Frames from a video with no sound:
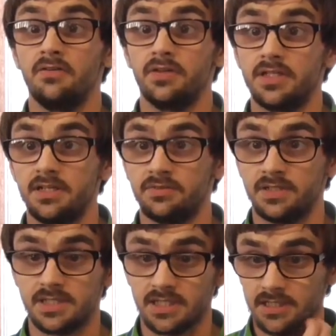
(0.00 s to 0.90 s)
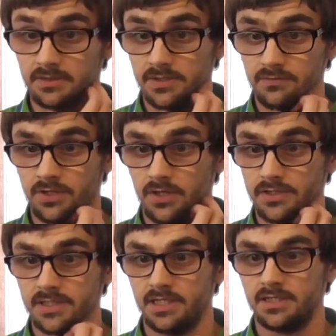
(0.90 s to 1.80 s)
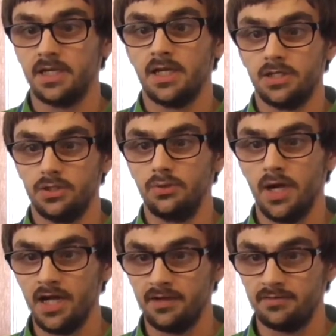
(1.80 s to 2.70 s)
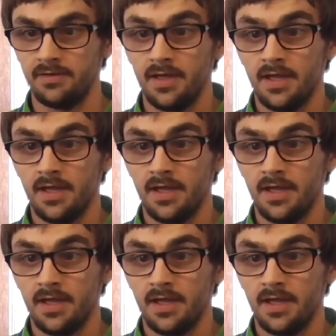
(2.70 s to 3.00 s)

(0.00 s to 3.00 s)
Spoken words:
for the different styles of content you have.